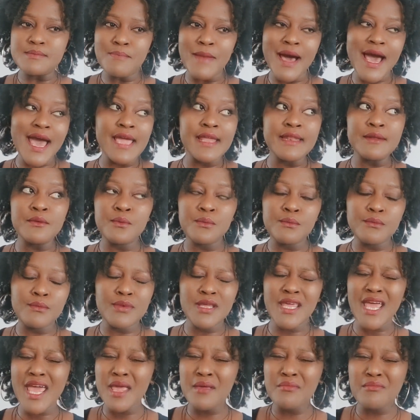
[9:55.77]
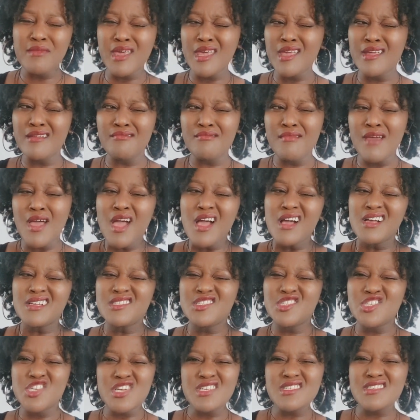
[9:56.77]
Mine came in
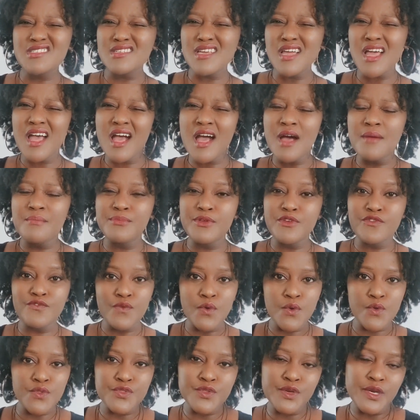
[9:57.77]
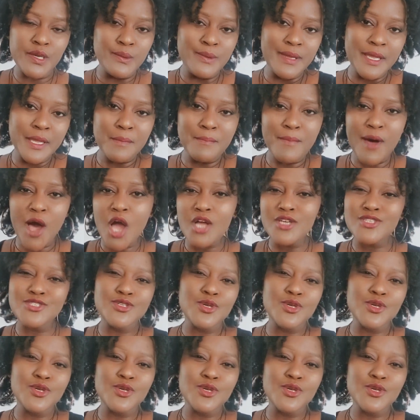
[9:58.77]
just before 3 week mark.